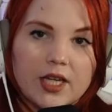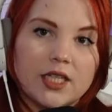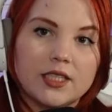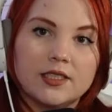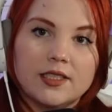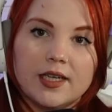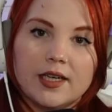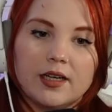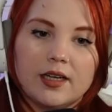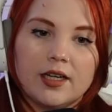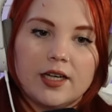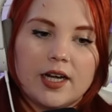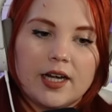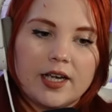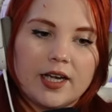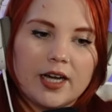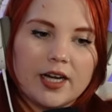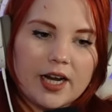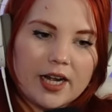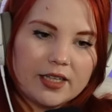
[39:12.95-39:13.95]
that's it. And I
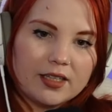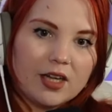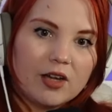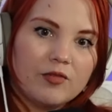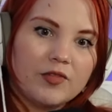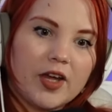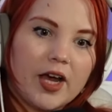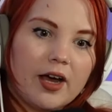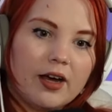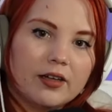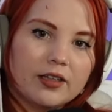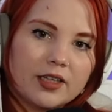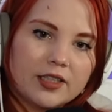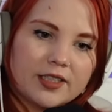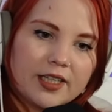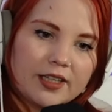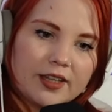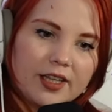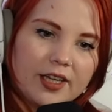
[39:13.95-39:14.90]
and I love that because yeah.